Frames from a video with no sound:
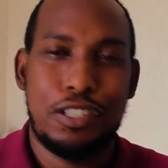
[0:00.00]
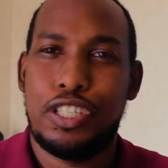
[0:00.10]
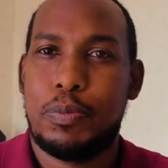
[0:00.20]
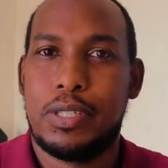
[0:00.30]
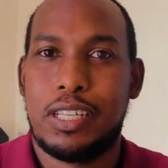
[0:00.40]

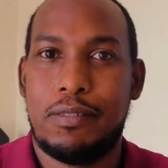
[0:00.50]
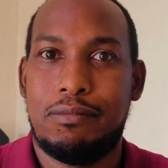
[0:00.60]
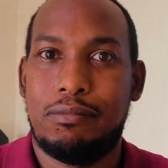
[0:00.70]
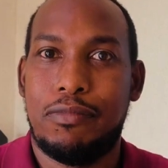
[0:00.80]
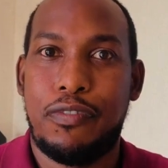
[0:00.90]
Cheap is a
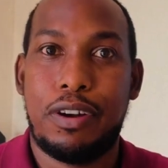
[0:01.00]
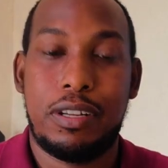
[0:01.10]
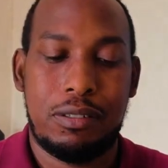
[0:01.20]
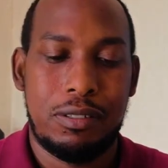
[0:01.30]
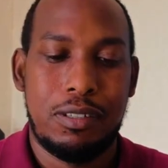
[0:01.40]

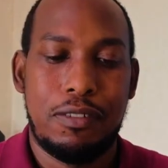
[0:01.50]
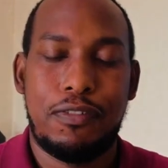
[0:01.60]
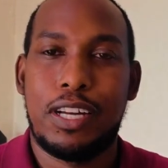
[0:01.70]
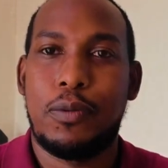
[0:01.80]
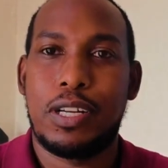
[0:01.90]
very
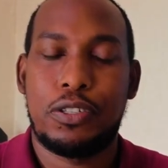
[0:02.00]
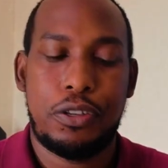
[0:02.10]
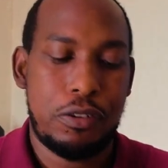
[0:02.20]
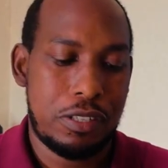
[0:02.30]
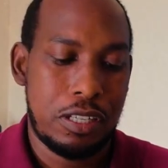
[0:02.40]
funny word
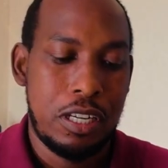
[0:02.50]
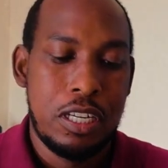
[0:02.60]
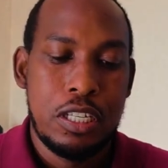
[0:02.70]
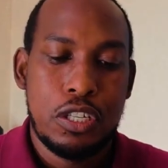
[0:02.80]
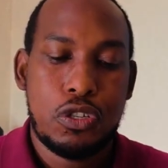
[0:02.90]
to use.
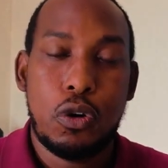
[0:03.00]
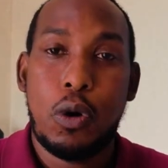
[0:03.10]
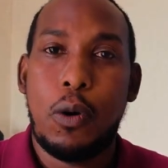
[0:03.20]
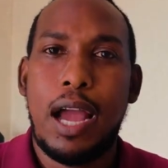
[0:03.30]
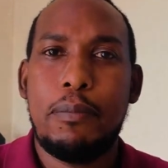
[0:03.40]

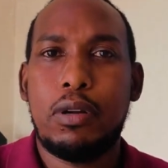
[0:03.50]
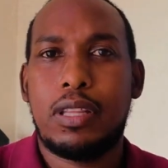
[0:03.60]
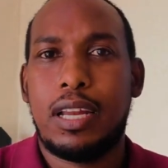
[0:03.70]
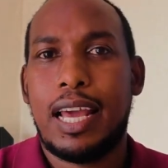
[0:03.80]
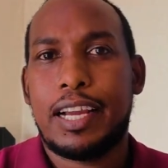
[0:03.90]
So I
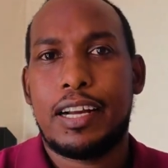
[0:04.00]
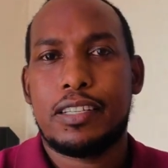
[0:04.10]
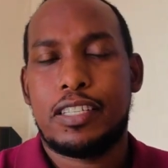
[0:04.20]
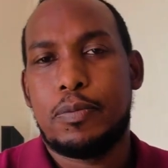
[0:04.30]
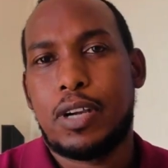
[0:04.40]
bought the
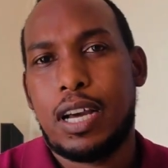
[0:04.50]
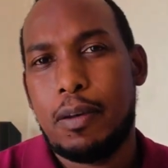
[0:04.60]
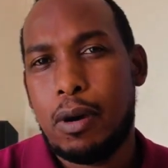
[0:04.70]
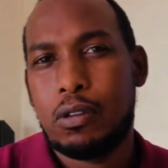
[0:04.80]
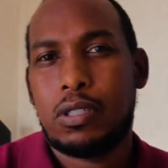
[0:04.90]
Leica SIM
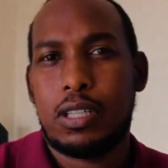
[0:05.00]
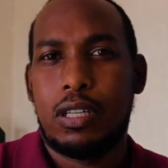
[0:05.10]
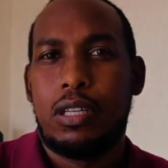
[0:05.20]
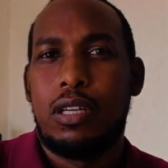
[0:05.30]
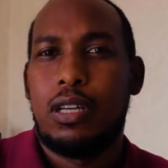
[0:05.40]
card about
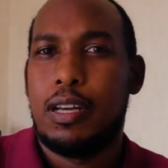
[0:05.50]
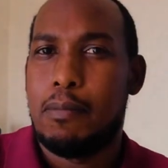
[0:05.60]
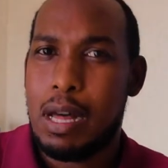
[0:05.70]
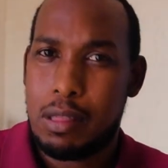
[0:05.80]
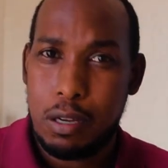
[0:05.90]
a
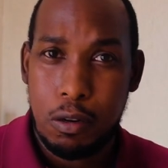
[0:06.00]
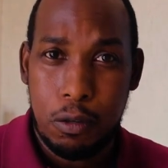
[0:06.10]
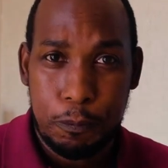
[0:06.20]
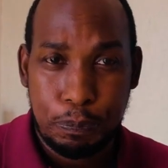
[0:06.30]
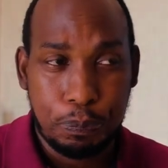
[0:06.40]
month
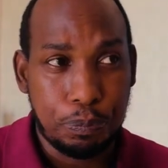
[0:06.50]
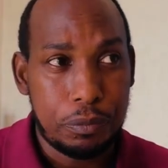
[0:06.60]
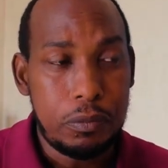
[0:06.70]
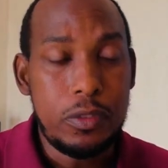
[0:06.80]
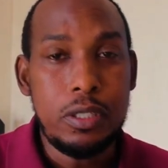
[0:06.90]
ago,
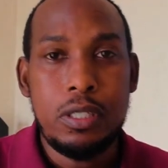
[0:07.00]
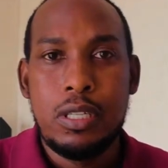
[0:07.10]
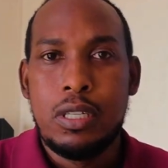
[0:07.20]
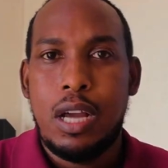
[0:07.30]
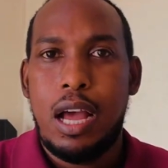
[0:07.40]

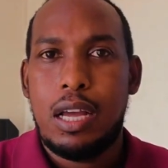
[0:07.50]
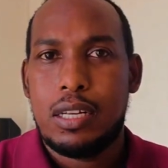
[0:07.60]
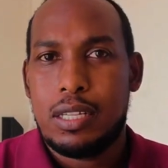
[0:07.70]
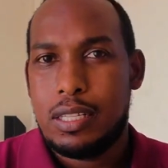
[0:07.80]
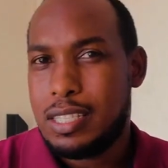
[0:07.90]

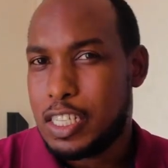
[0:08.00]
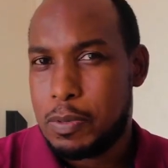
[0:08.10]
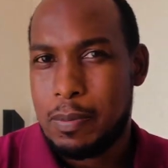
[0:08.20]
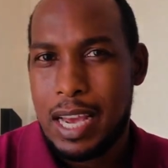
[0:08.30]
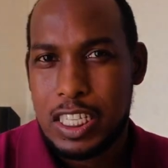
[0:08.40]
and this has
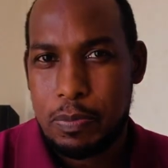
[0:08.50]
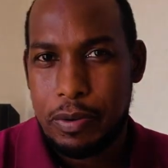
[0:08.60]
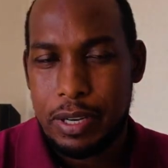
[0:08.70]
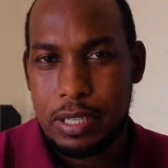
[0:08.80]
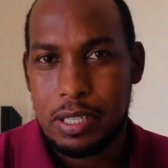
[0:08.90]
been my
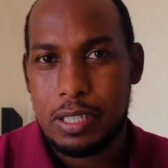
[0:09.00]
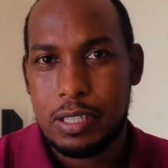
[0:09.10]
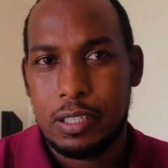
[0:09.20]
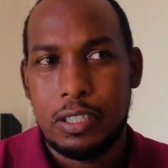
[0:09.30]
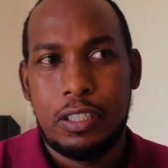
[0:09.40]
experience.